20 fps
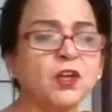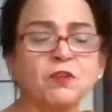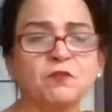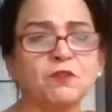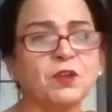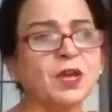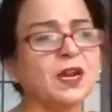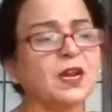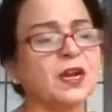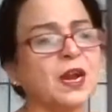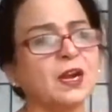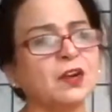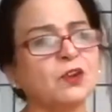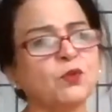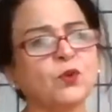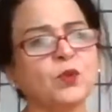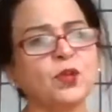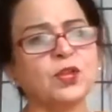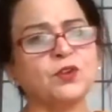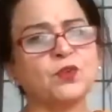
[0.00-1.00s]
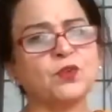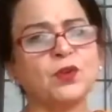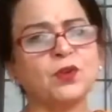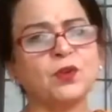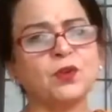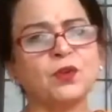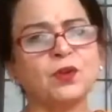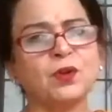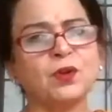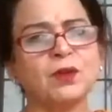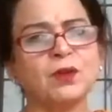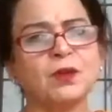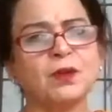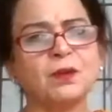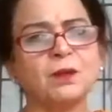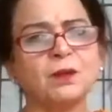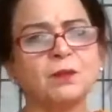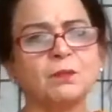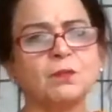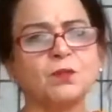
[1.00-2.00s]
we are not going to
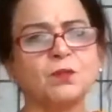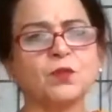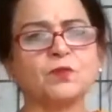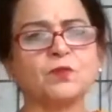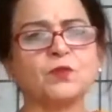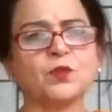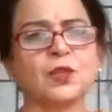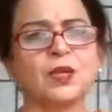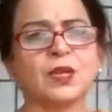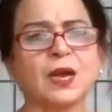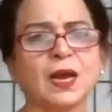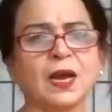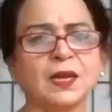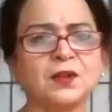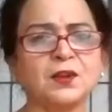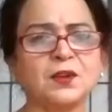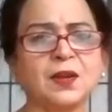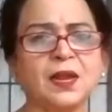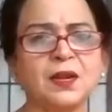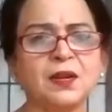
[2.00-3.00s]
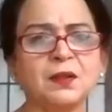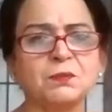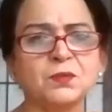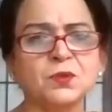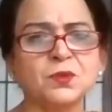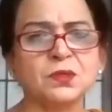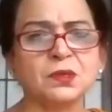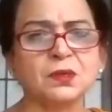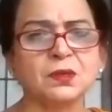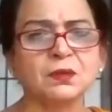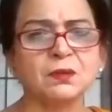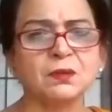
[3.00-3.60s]
move to the higher realms.